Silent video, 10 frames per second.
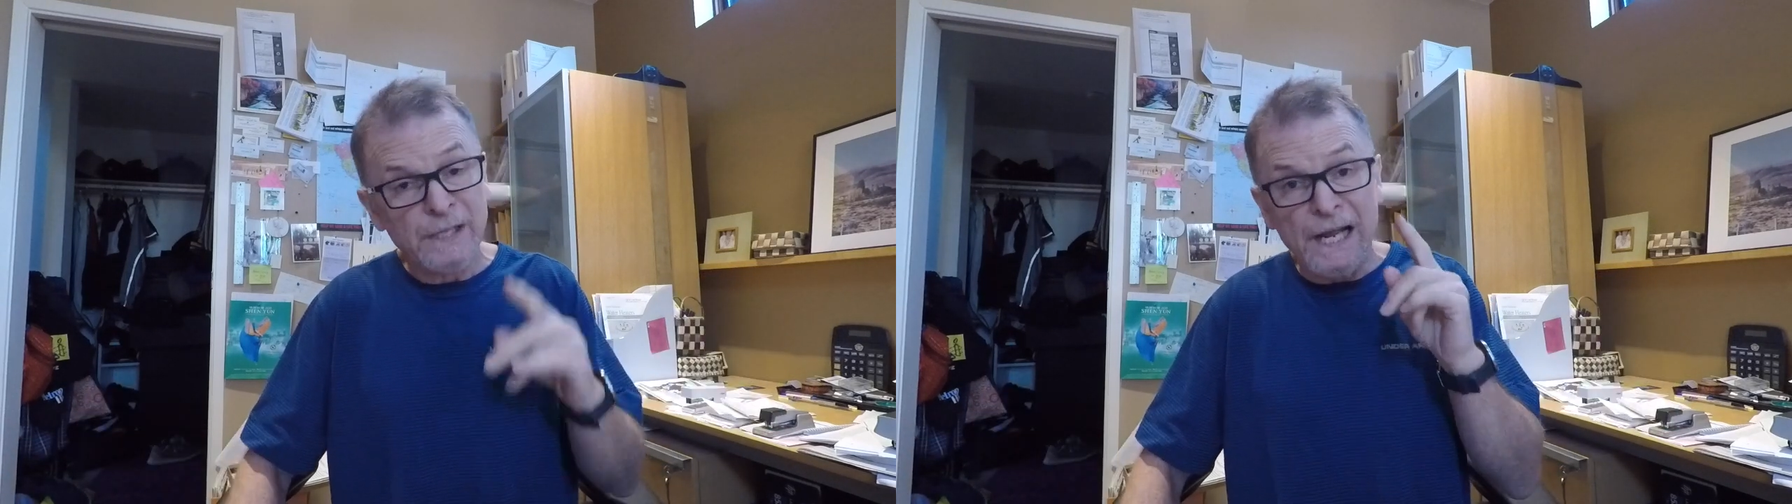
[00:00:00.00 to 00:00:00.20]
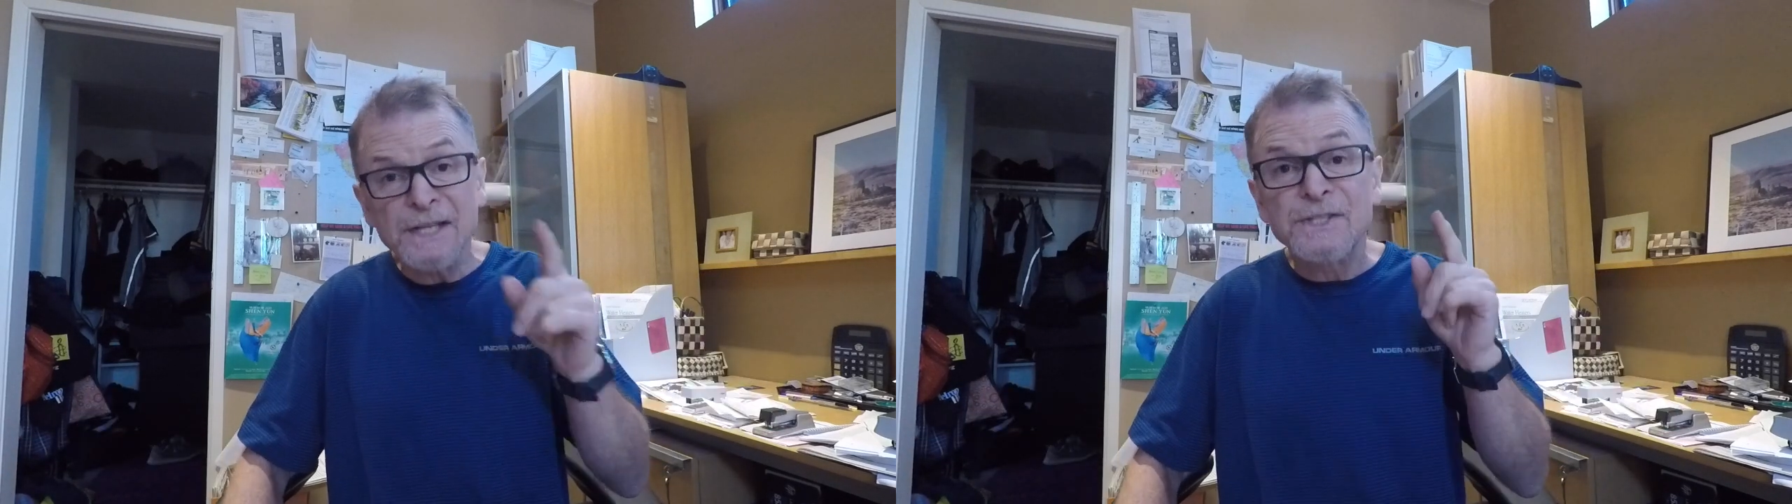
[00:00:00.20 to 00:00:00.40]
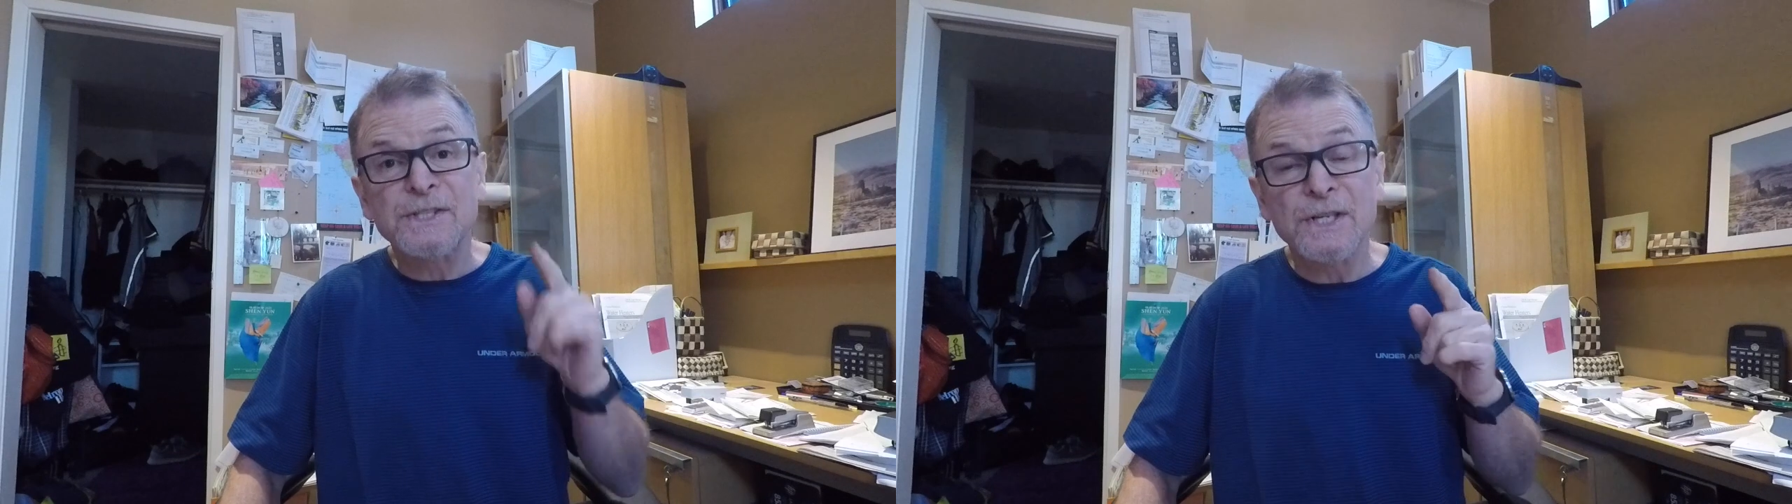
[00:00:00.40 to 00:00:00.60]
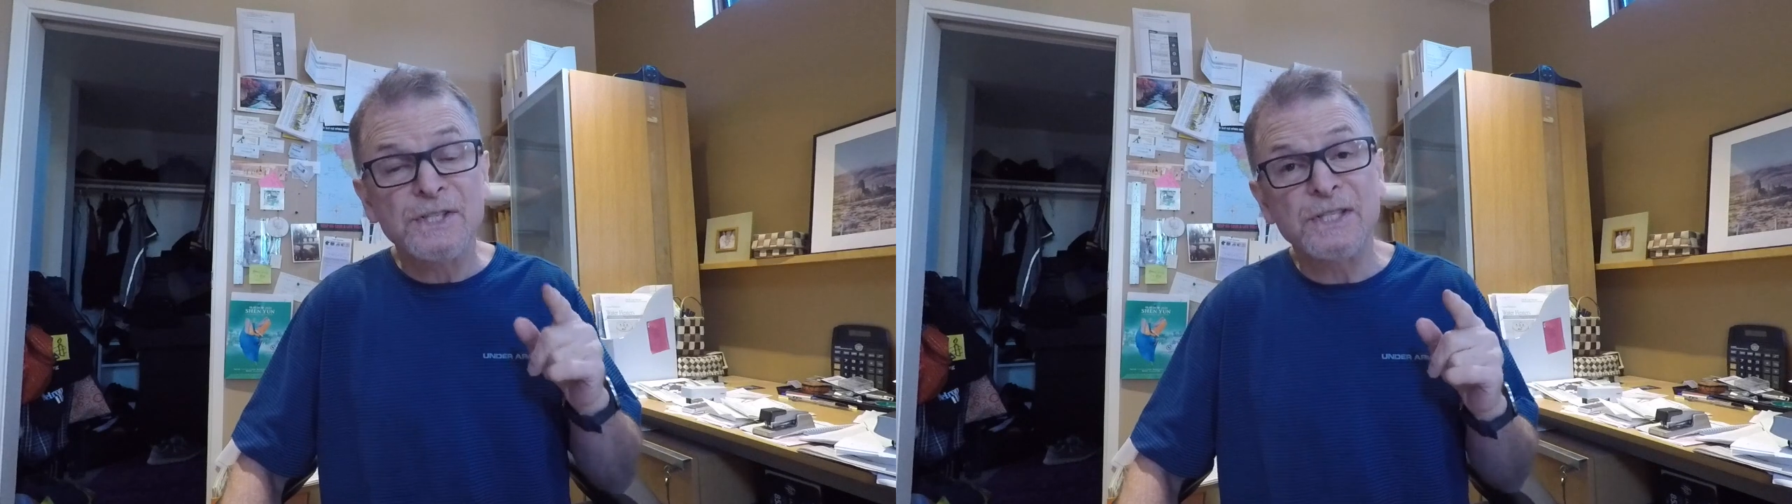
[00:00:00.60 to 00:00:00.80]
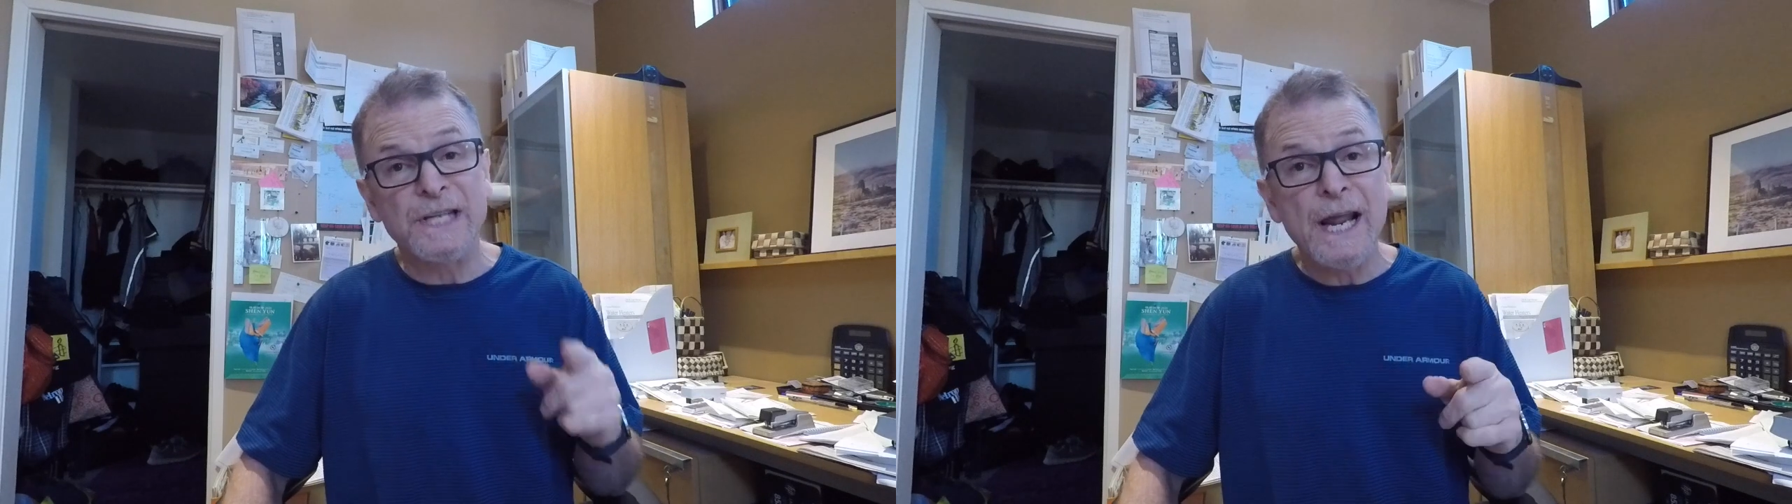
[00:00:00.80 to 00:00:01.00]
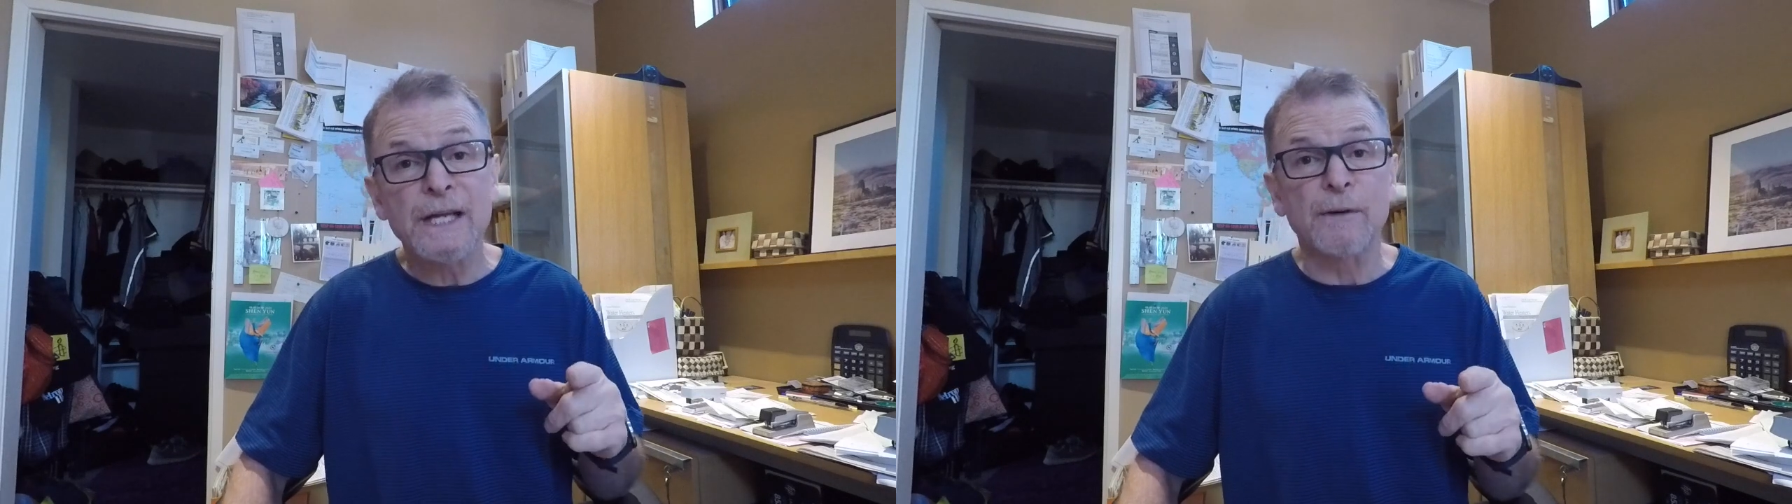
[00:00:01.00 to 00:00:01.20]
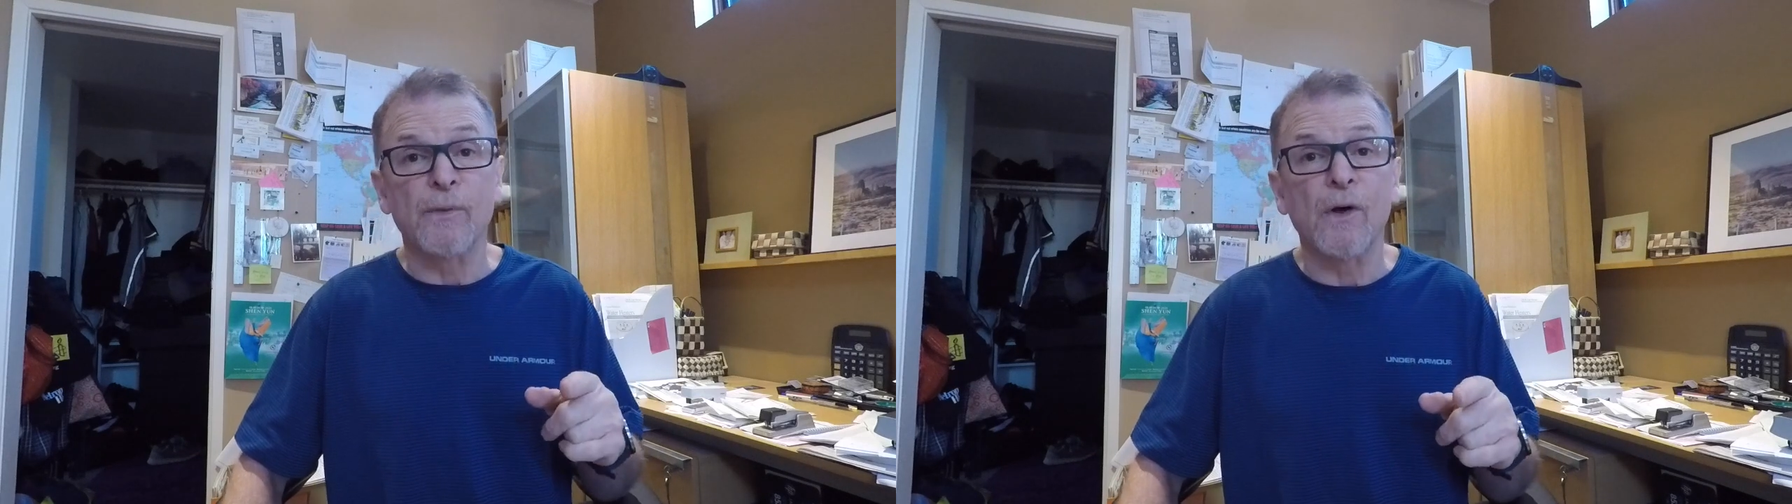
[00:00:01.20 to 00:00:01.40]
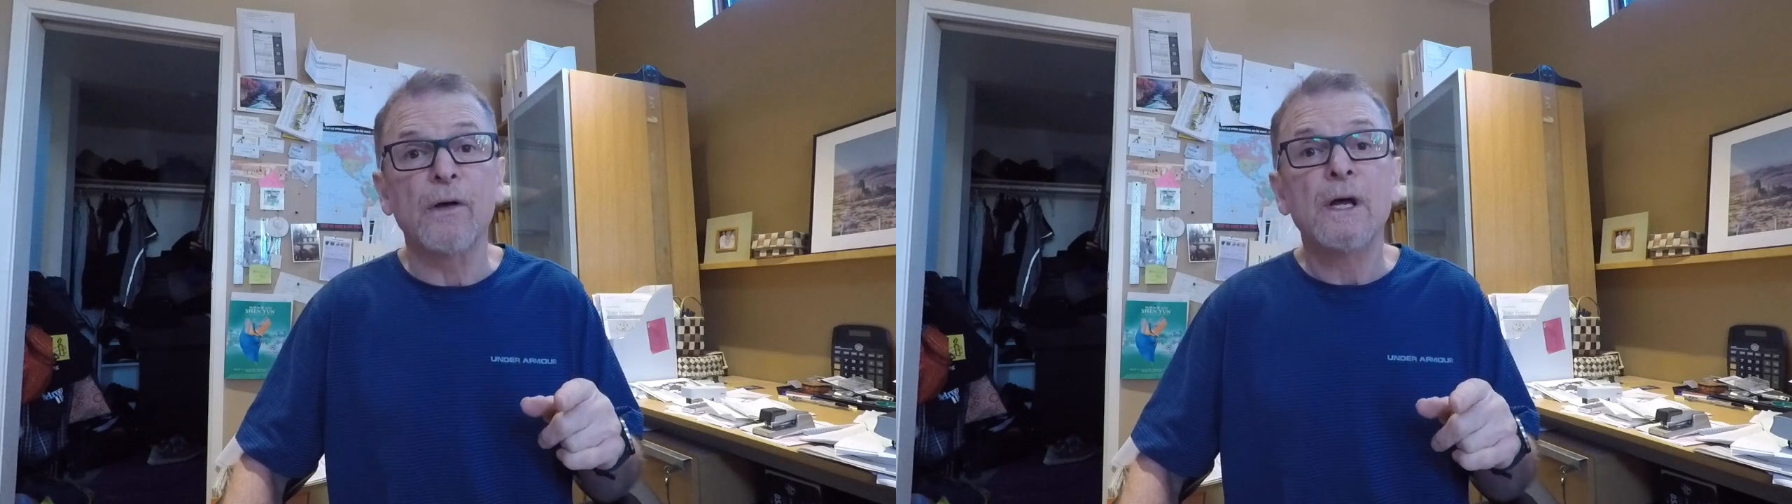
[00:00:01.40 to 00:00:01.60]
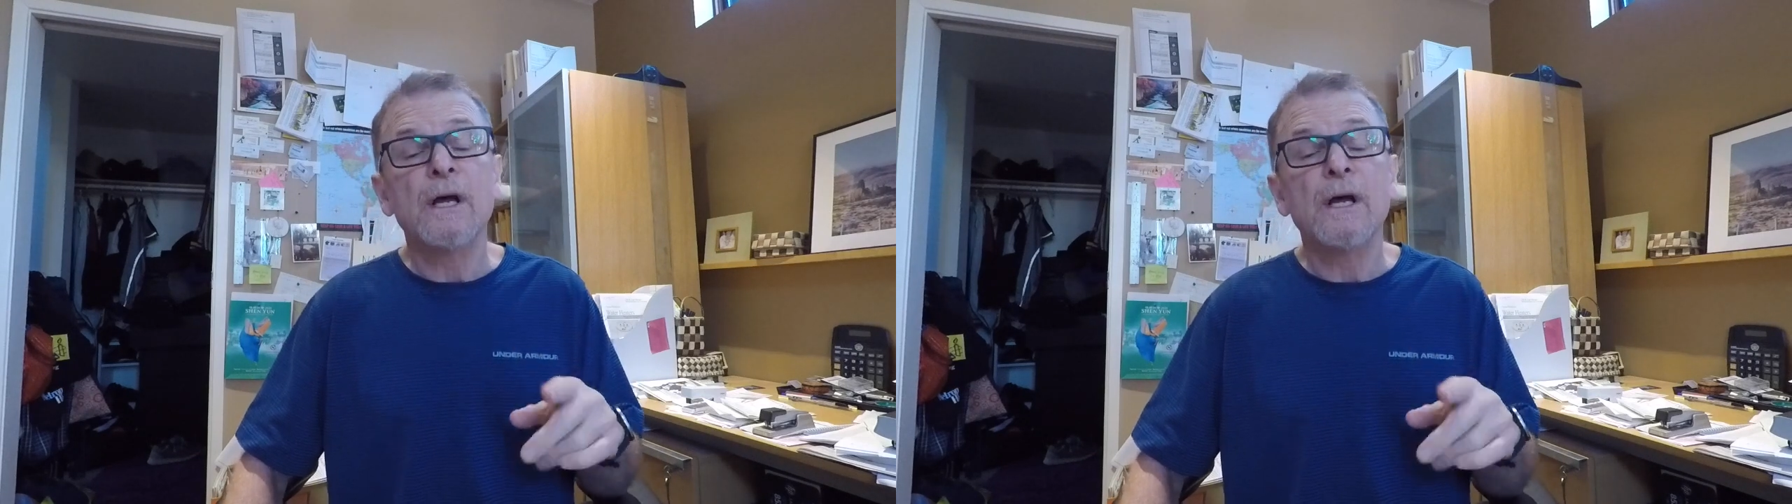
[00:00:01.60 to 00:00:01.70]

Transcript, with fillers: It's sustainable.